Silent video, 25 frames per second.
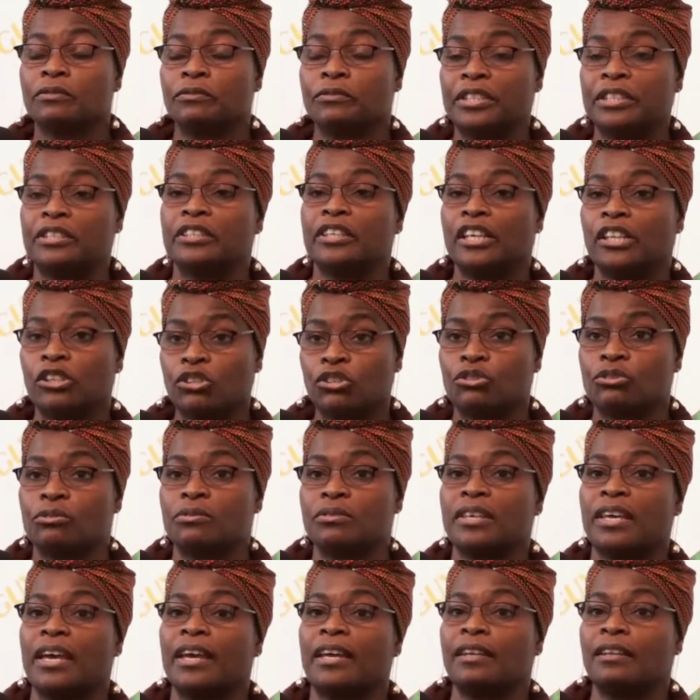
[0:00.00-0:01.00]
real
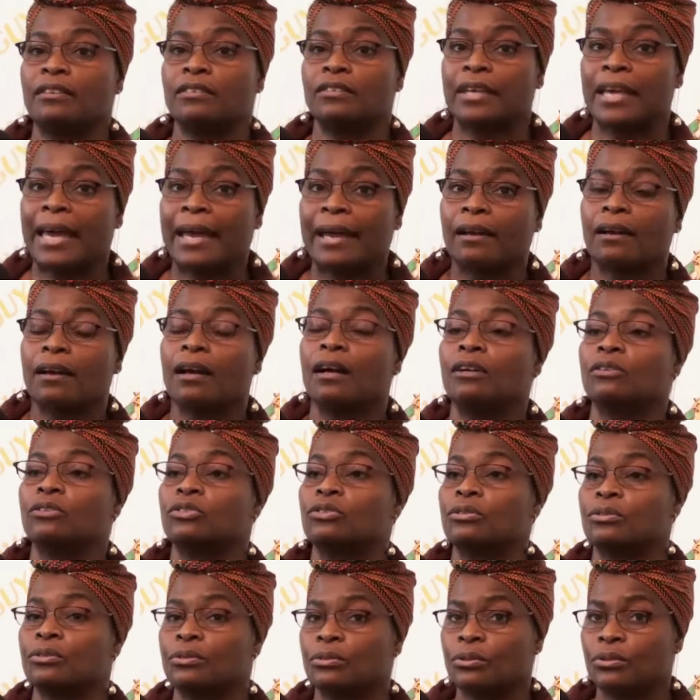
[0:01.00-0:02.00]
issues getting in gang
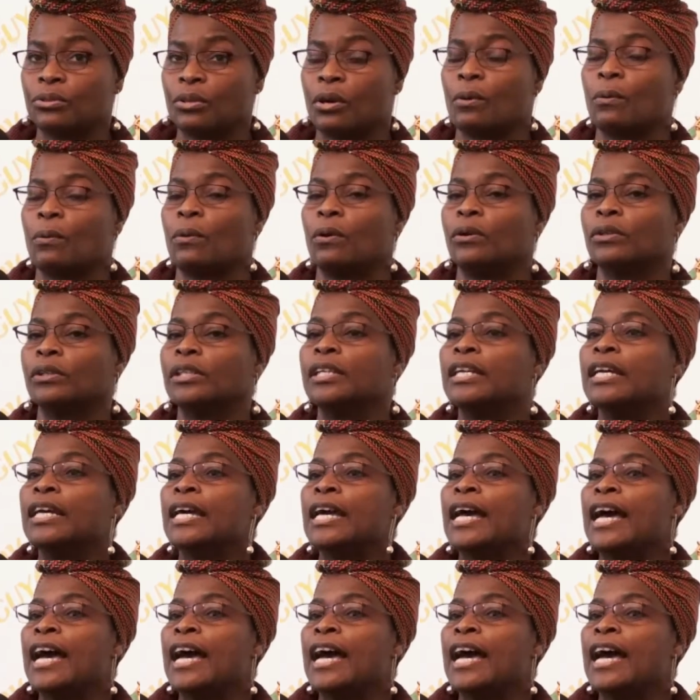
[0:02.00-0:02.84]
cultures and so on.